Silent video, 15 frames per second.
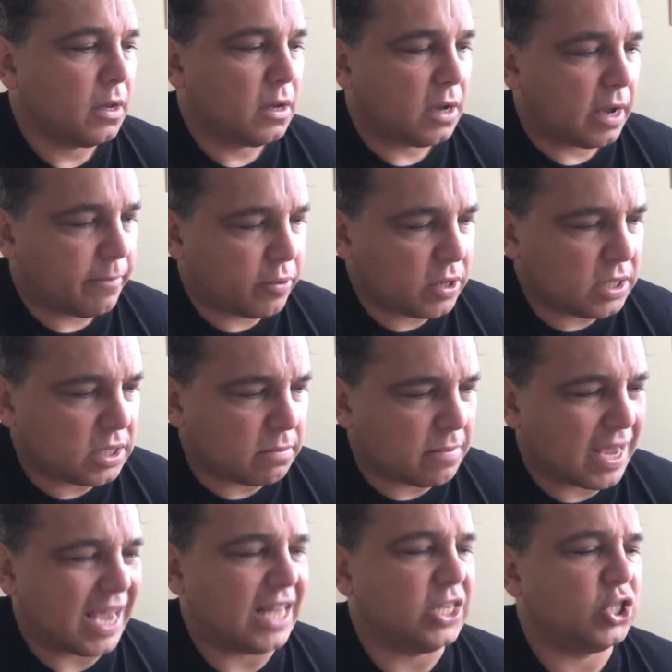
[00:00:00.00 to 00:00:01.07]
I put in some
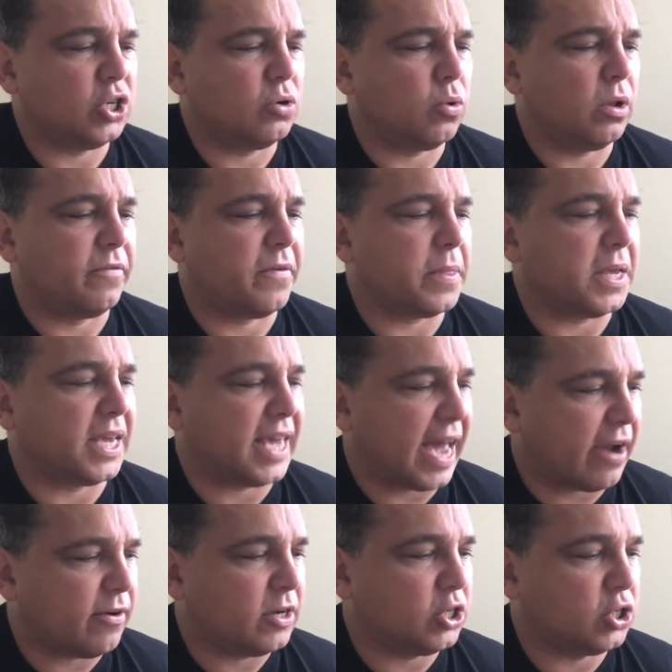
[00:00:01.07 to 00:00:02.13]
engine oil from the
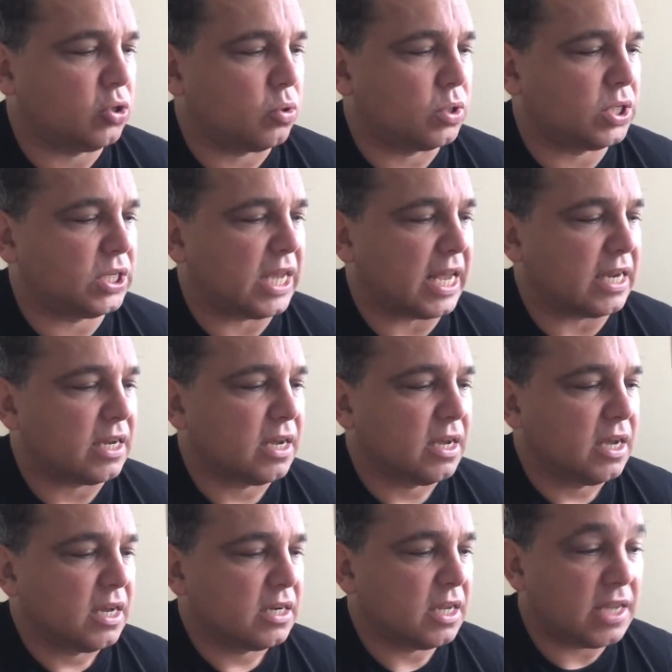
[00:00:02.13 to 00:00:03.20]
garage, George said.
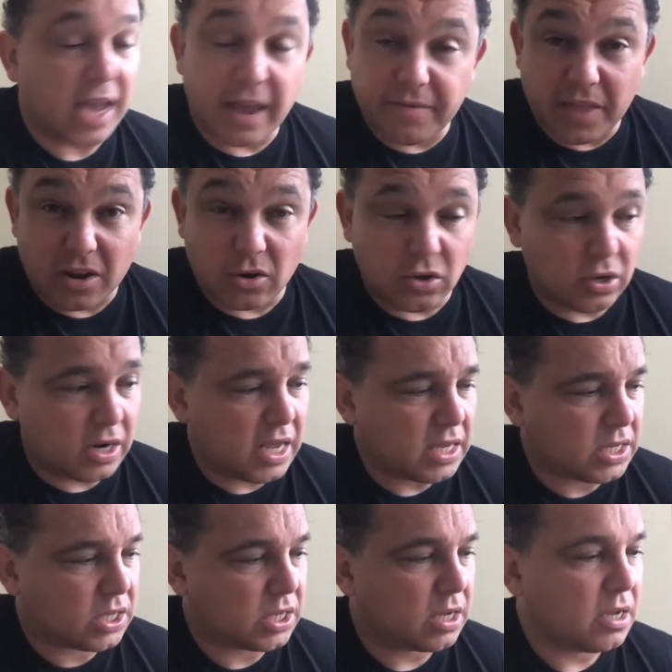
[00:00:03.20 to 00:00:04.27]
Did you have that on your
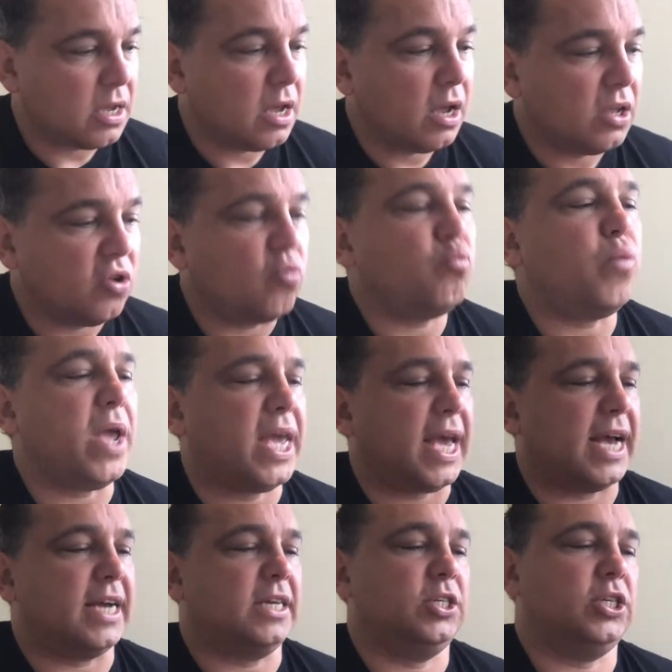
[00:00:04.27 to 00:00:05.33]
list?
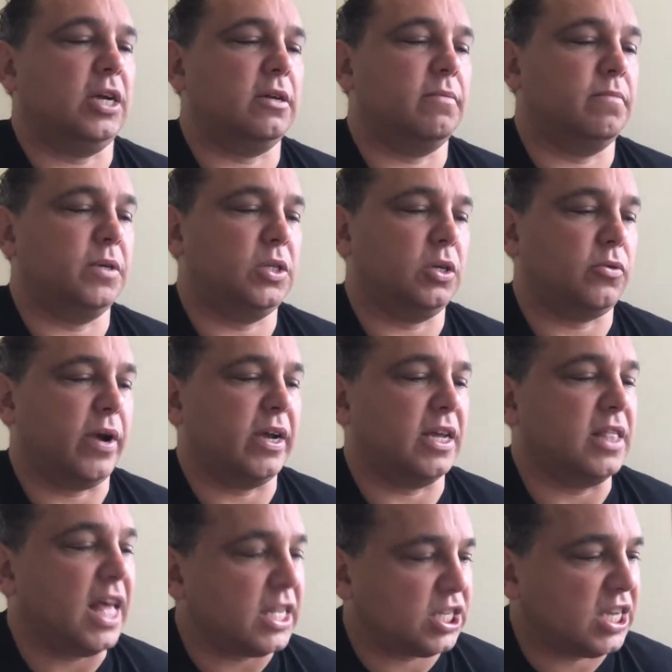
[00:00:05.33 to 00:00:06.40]
Eureka, shouted Mr. Cranky.
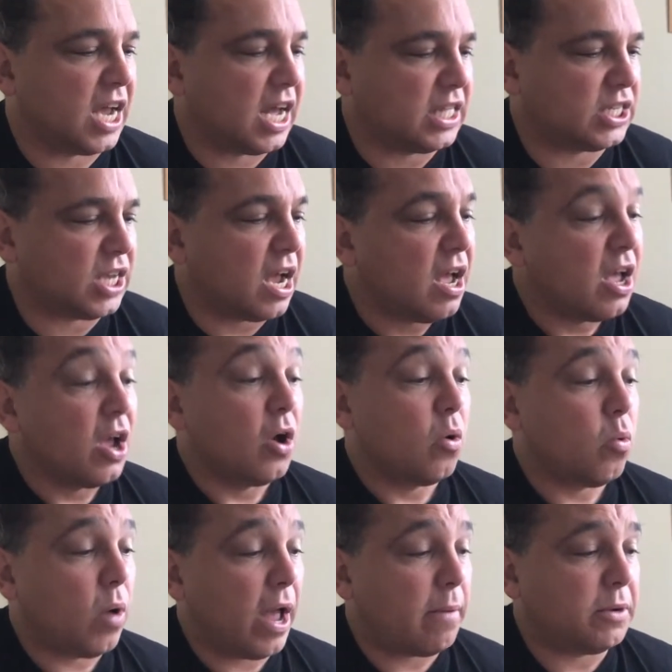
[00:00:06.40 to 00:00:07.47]
That's the answer.
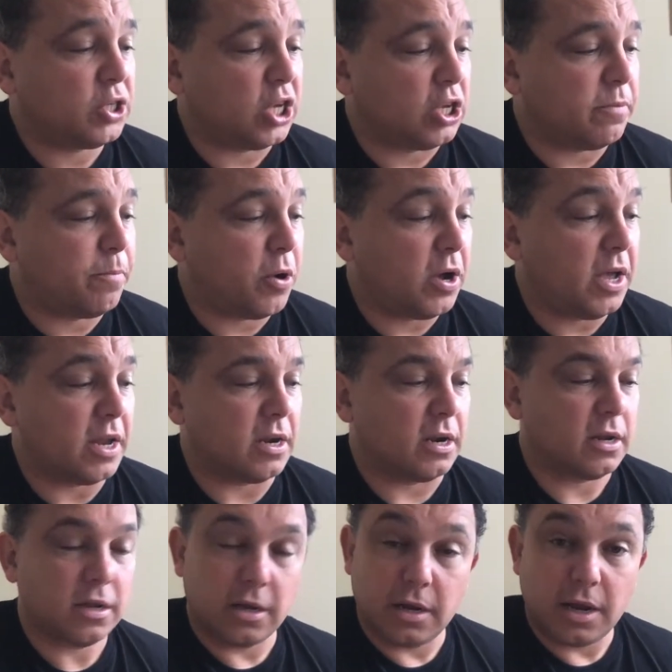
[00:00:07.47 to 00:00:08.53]
How much did you put in?
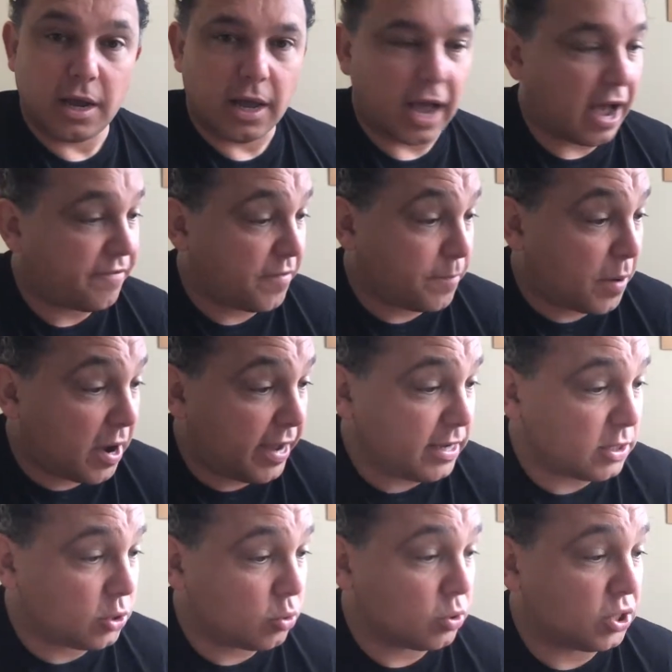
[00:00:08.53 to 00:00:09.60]
Half a
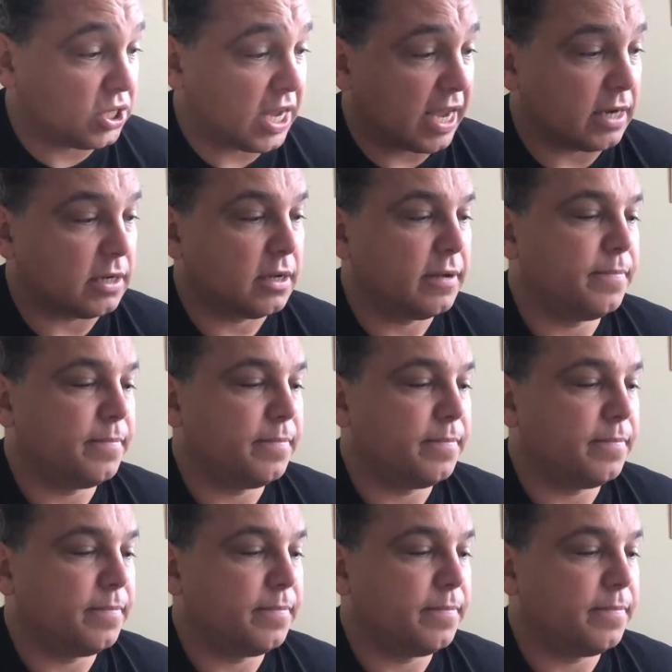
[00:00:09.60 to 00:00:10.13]
pint, George said.